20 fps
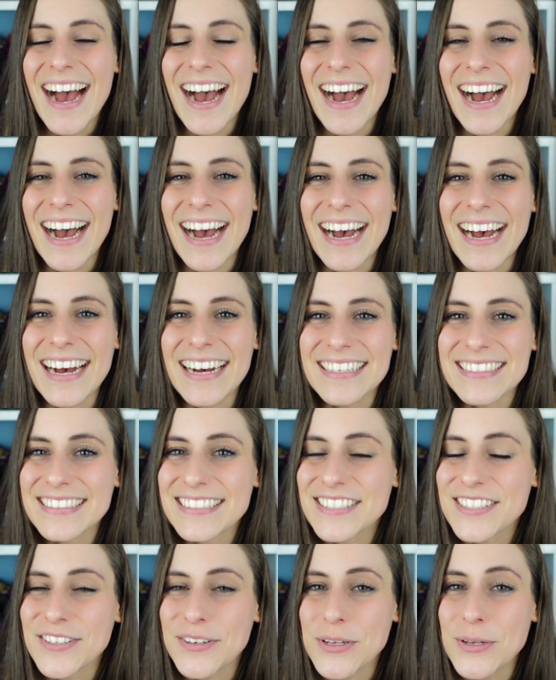Uh,
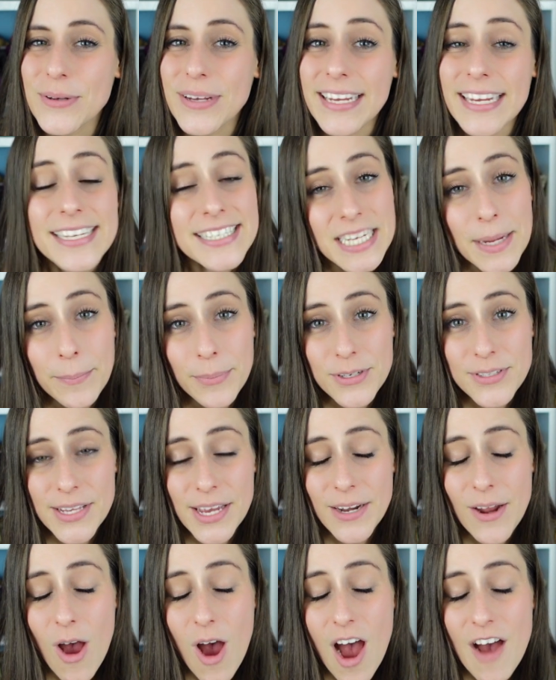so you can get
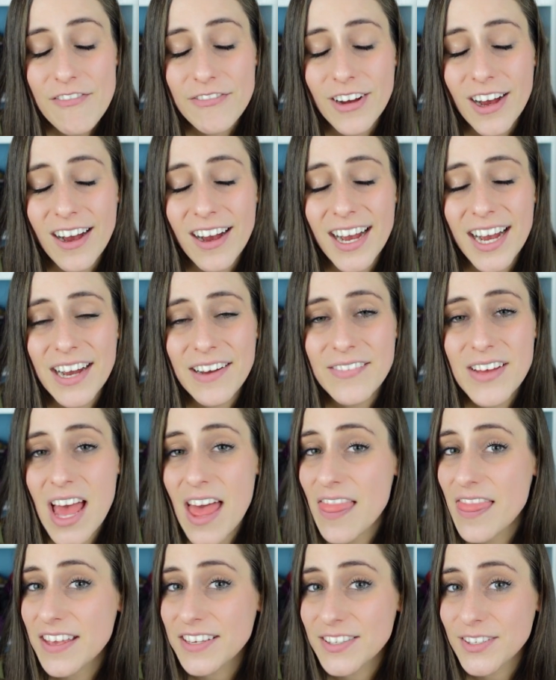10% off of
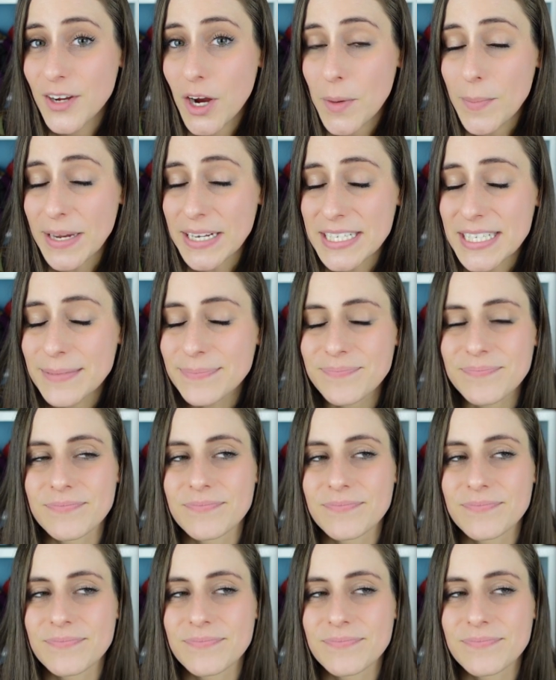this garment